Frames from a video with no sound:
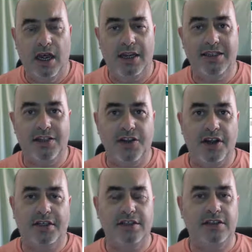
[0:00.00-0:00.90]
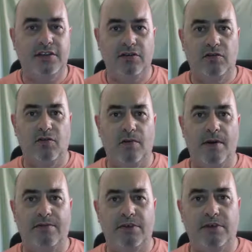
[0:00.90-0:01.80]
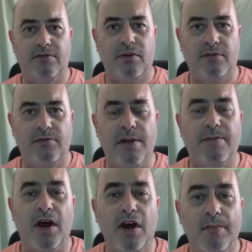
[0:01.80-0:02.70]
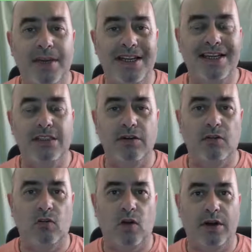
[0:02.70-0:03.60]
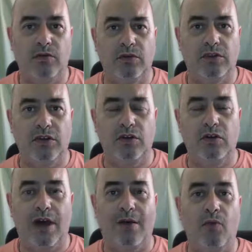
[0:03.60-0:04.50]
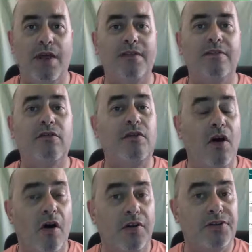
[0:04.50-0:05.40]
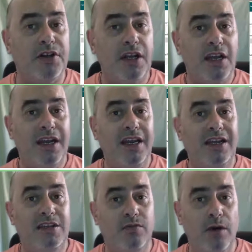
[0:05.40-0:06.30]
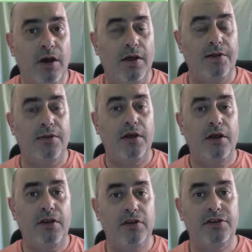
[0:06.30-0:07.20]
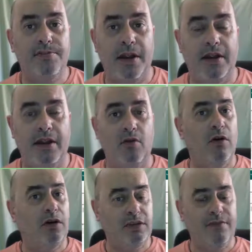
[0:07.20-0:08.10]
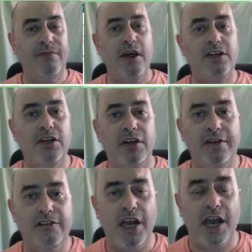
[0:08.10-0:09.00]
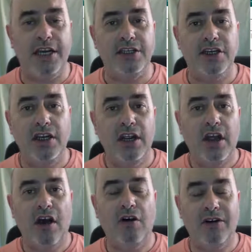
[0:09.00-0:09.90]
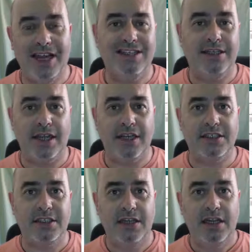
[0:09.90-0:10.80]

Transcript: insight into what memberhub is and what it will do, and whether or not it is worth you spending what is a fair chunk of change on getting it.